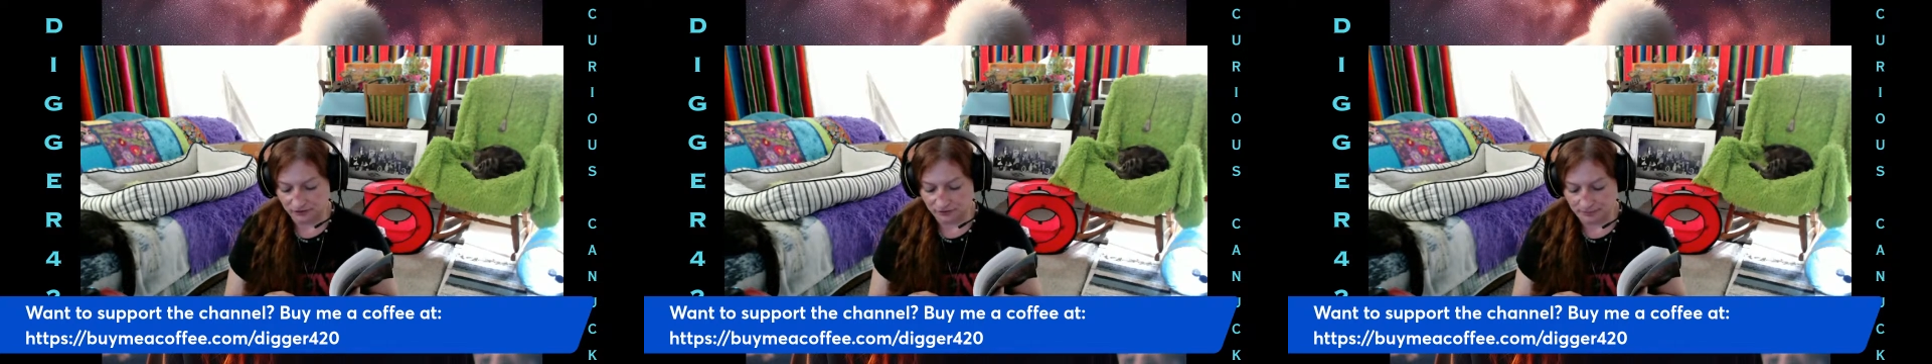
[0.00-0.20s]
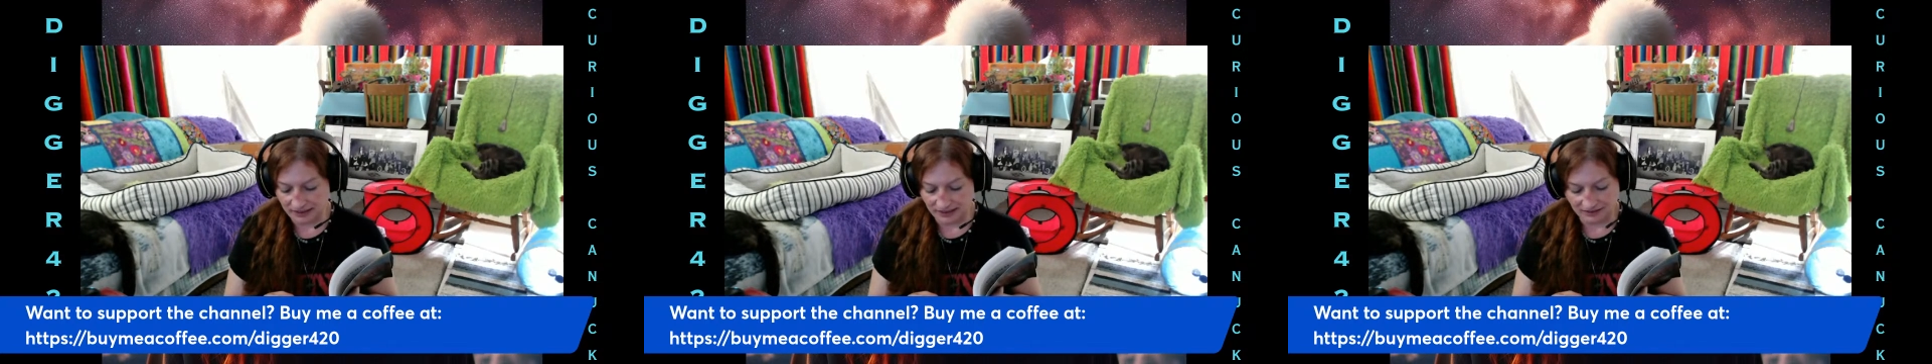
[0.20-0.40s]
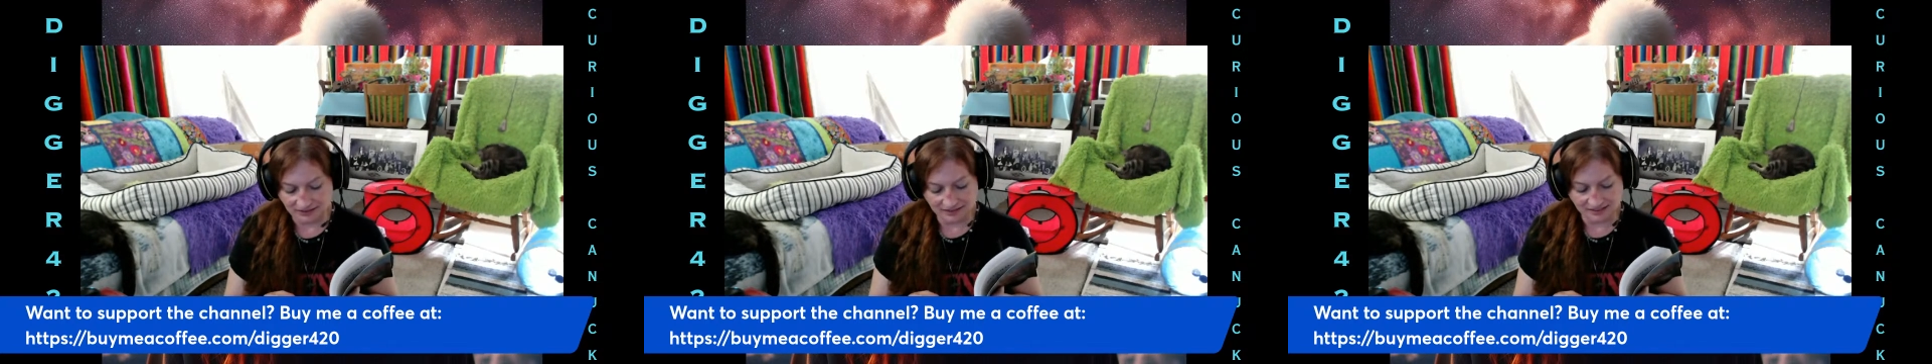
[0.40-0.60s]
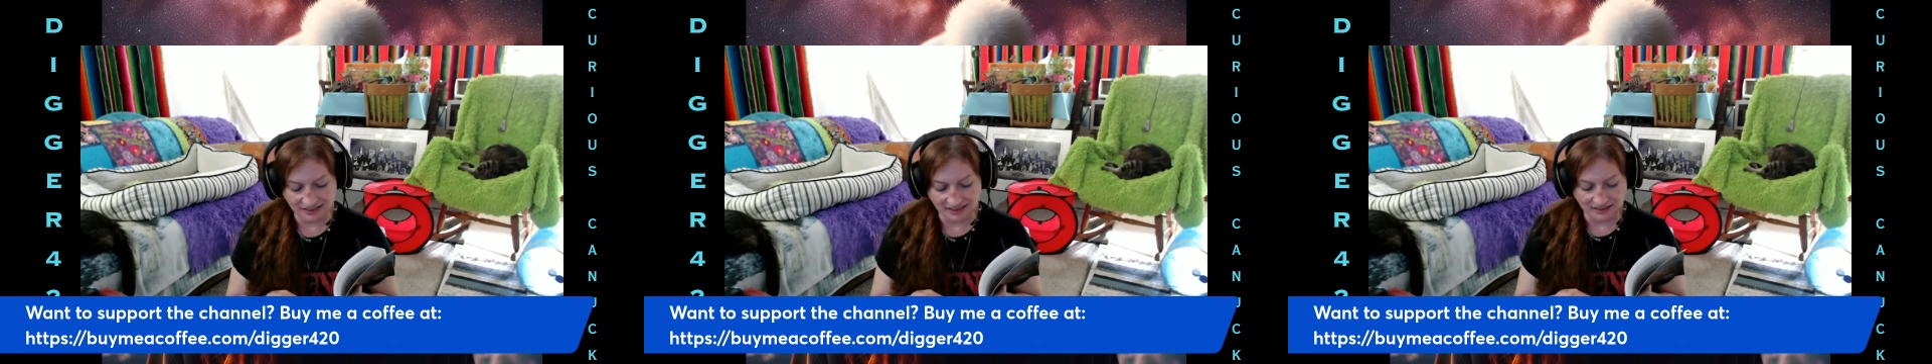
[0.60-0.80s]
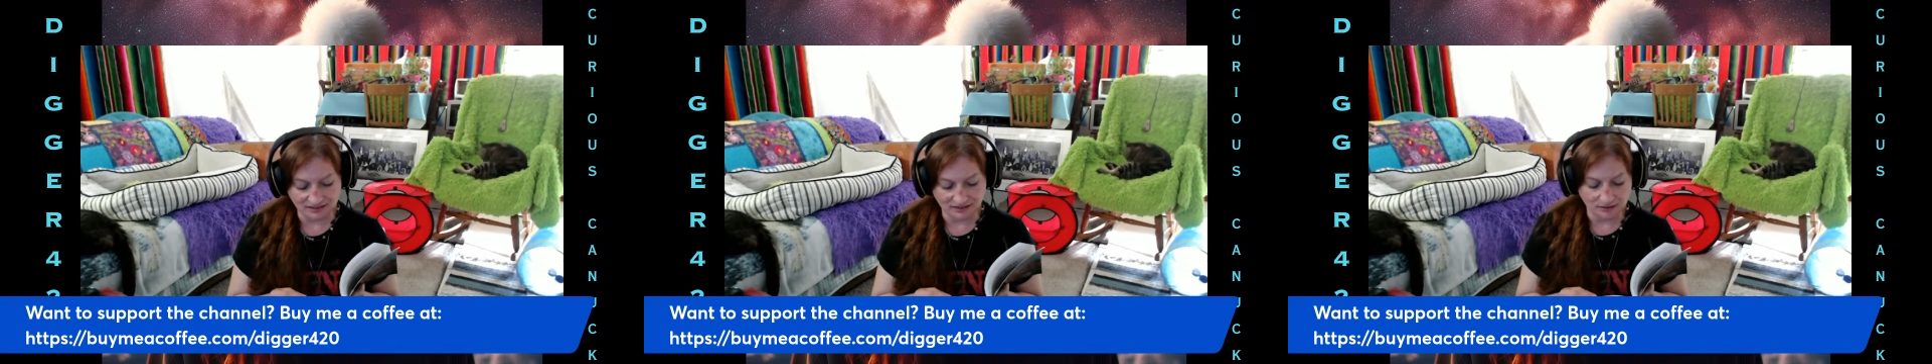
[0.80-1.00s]
being
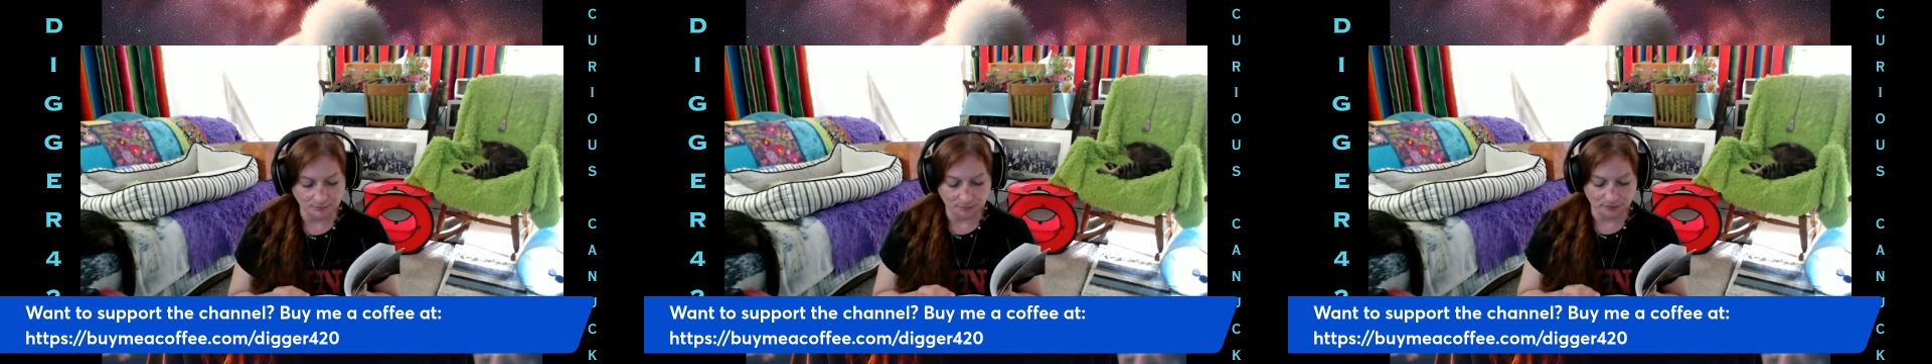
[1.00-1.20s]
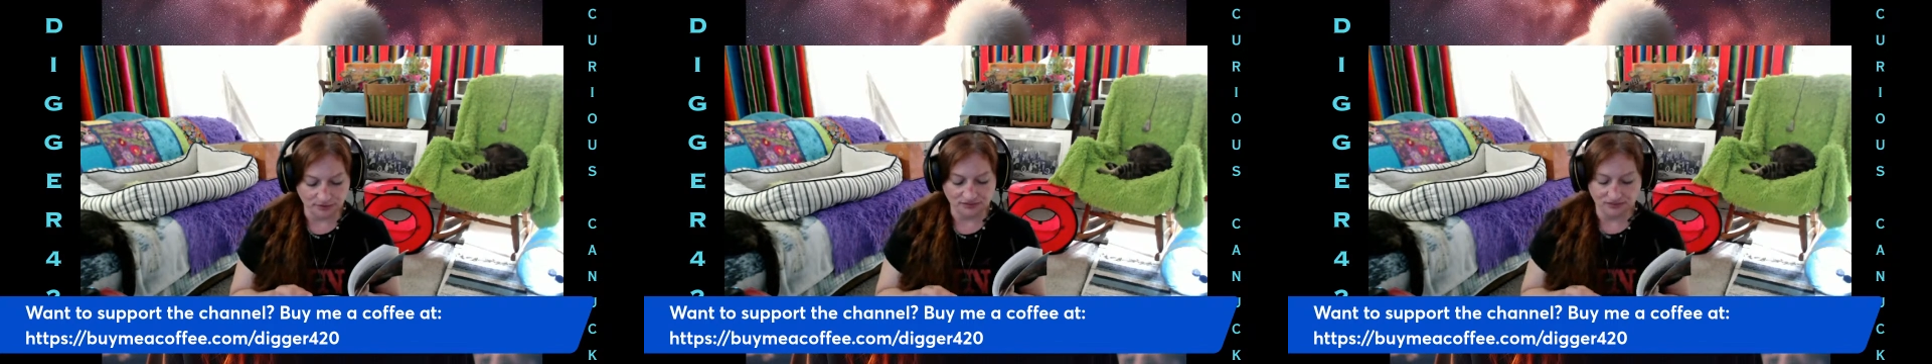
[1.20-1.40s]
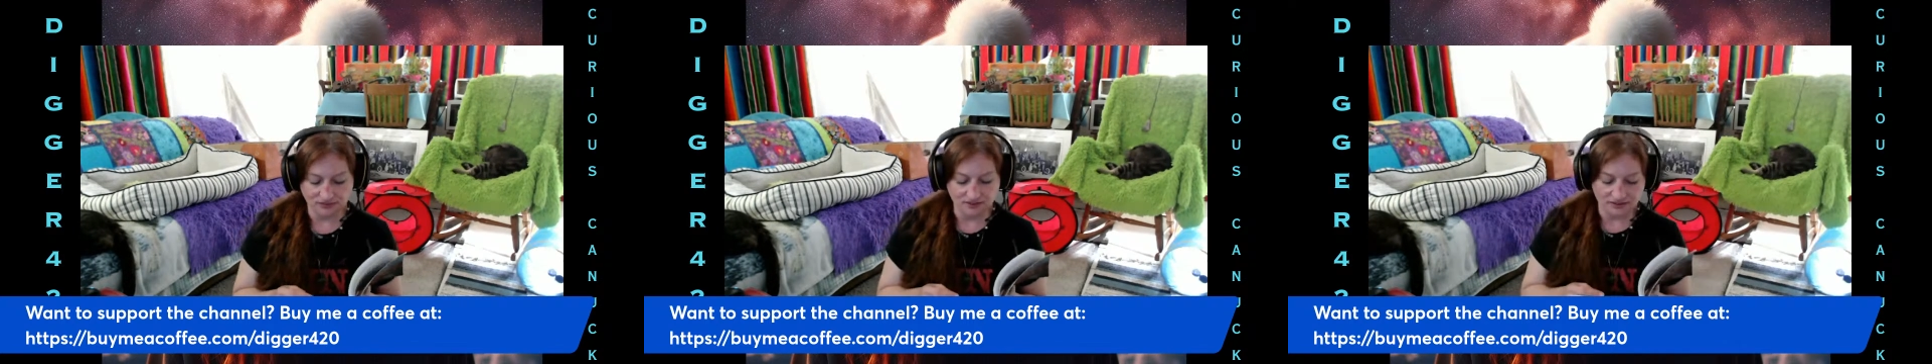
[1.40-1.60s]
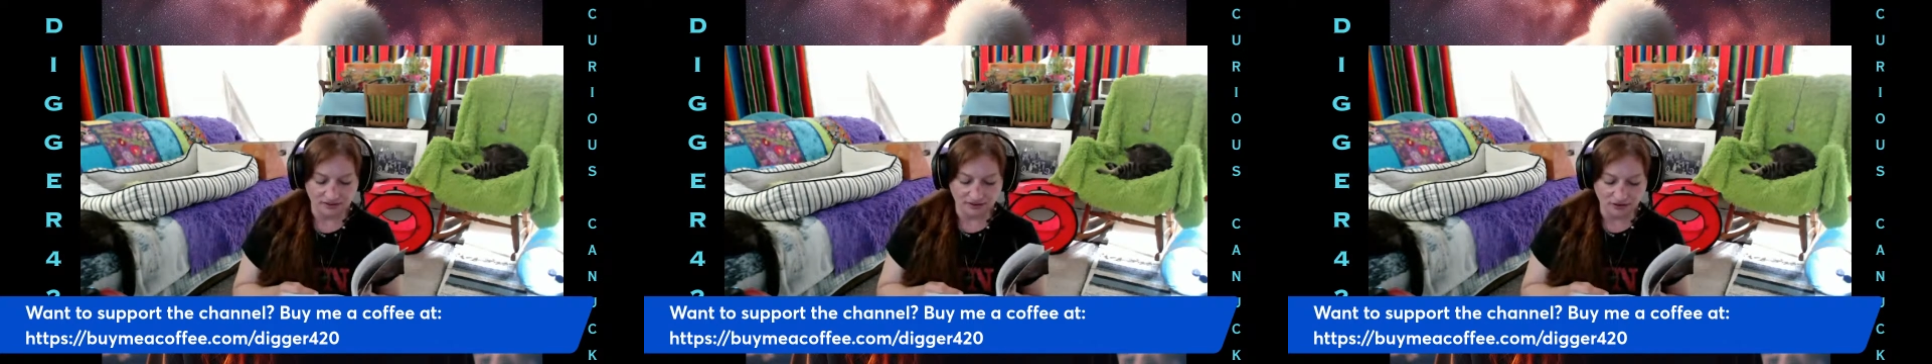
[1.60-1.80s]
detained and imprisoned in a